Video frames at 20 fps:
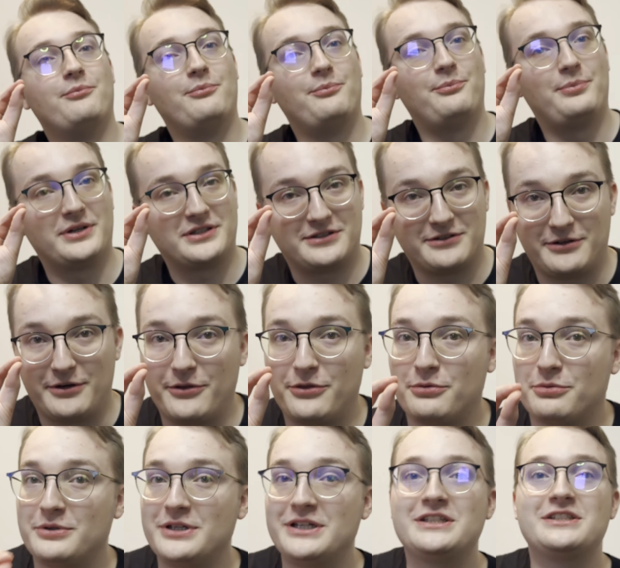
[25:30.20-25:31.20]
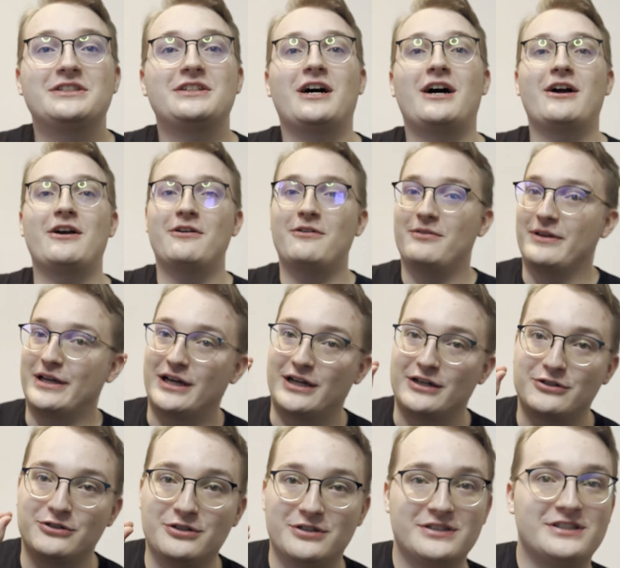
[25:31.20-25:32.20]
But they're a 3-star. They
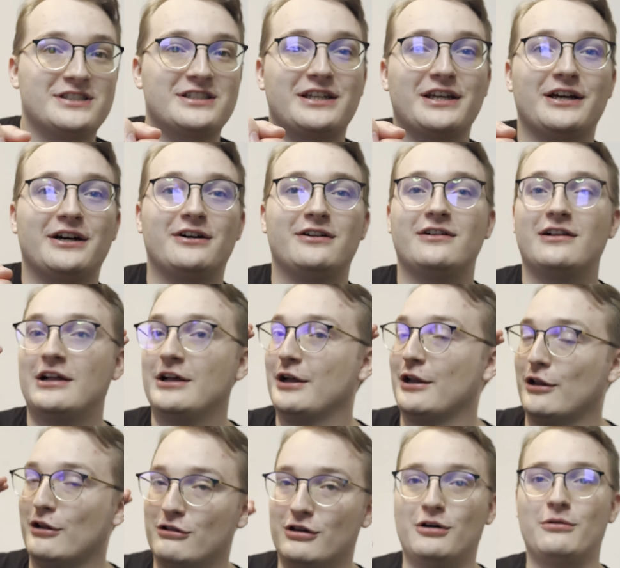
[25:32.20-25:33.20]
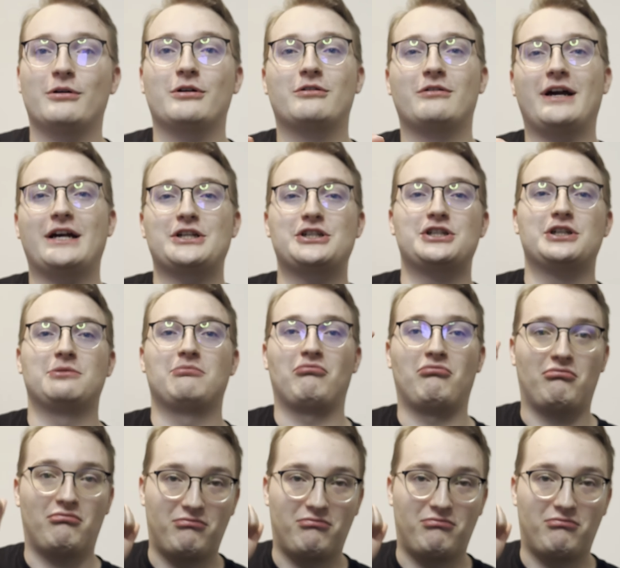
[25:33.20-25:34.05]
got good skill, low aggression,